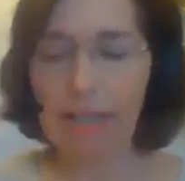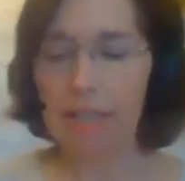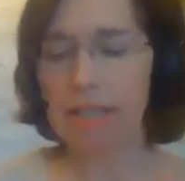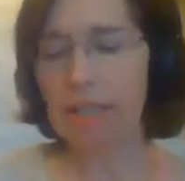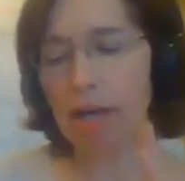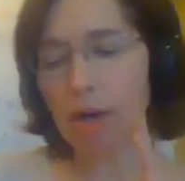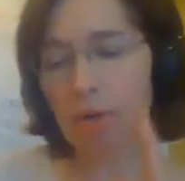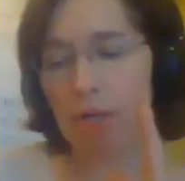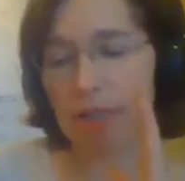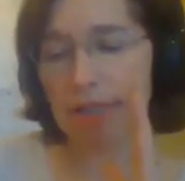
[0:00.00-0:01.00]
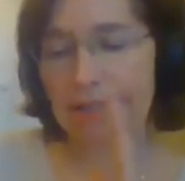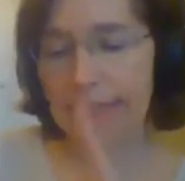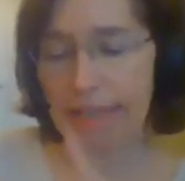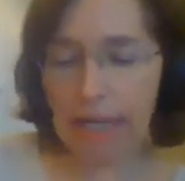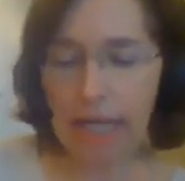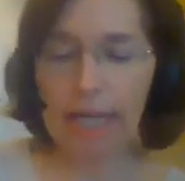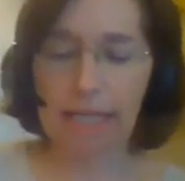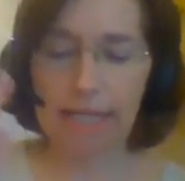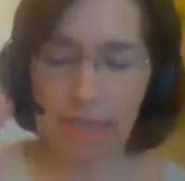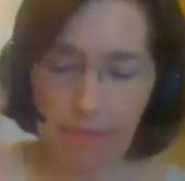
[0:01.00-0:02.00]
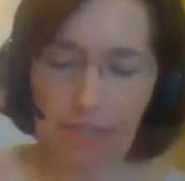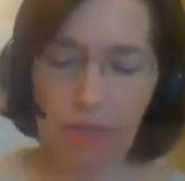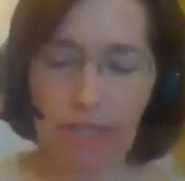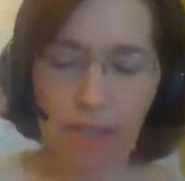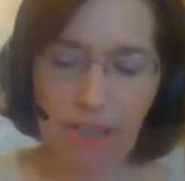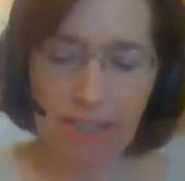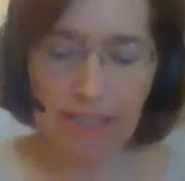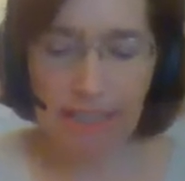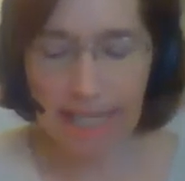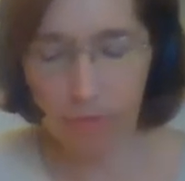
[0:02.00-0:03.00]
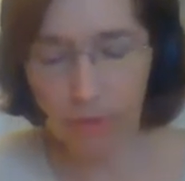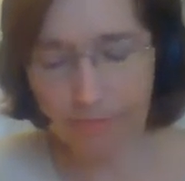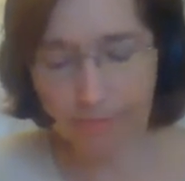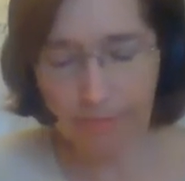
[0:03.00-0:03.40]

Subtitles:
So the sun is appearing. Look at the next one.